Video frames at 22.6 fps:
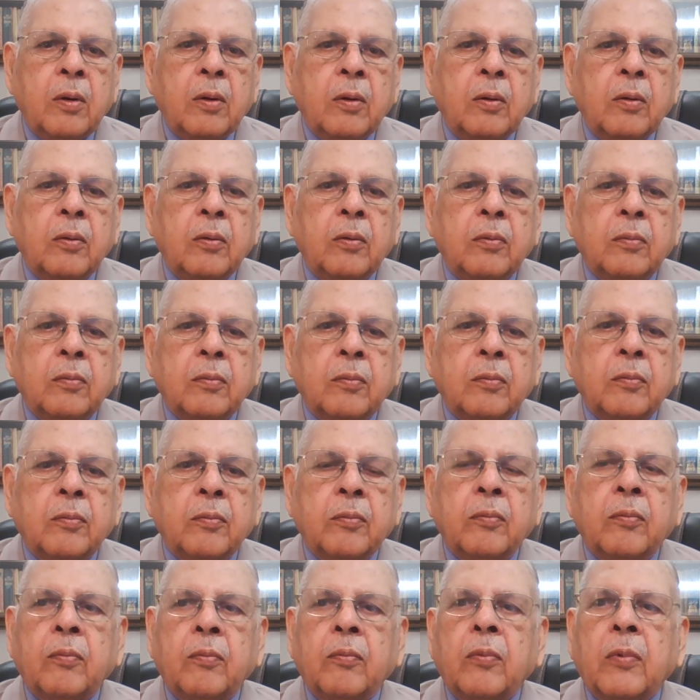
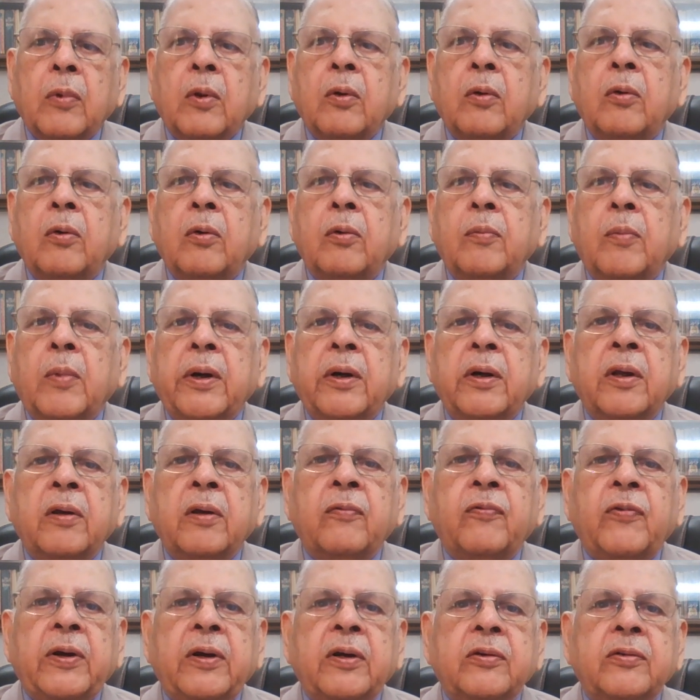Good morning,
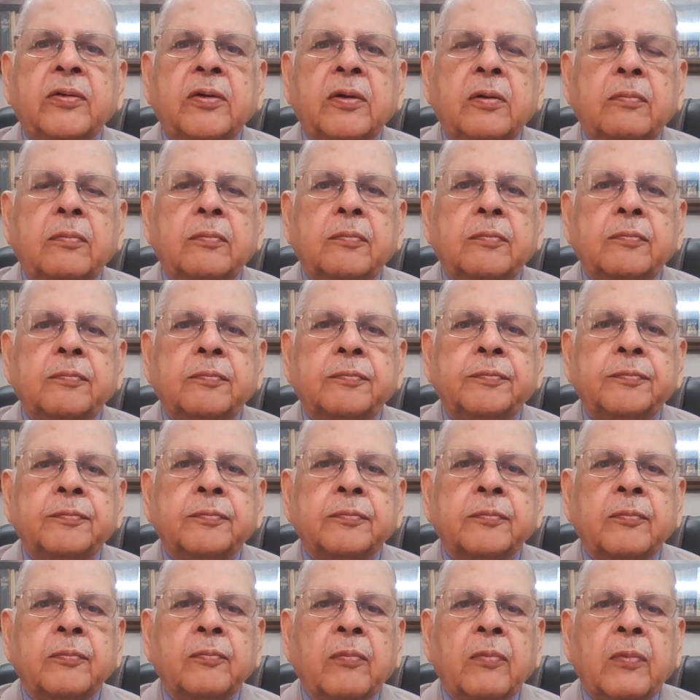friends.
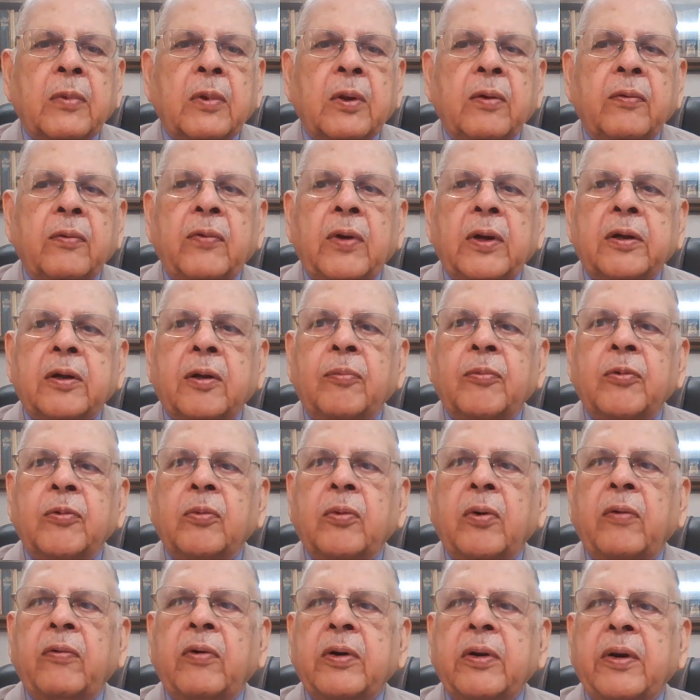Welcome to
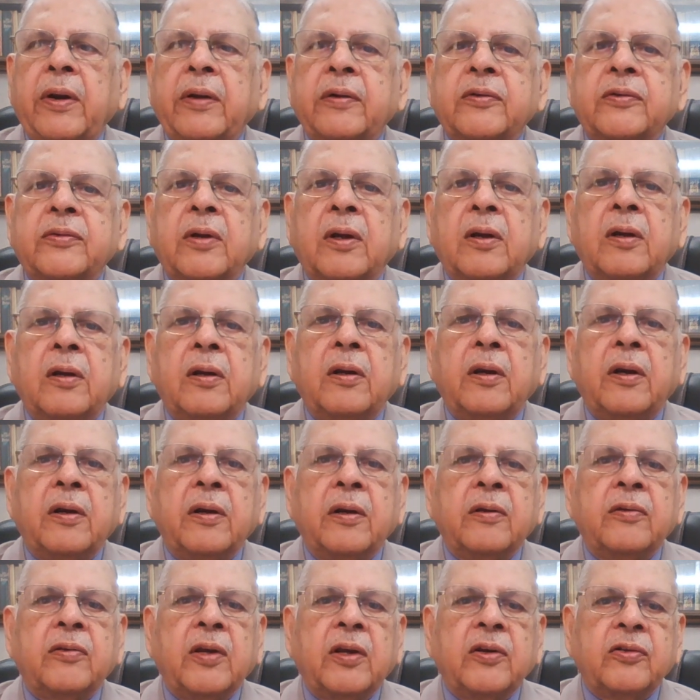our next
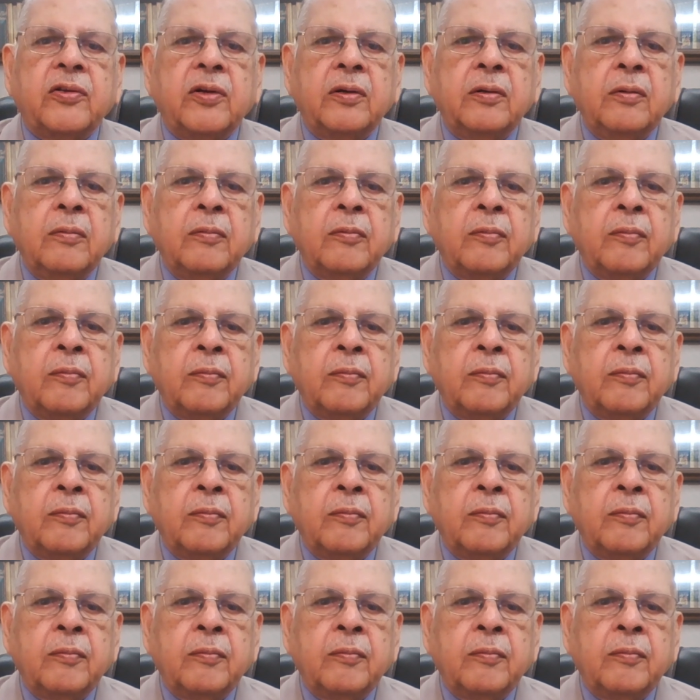learning session.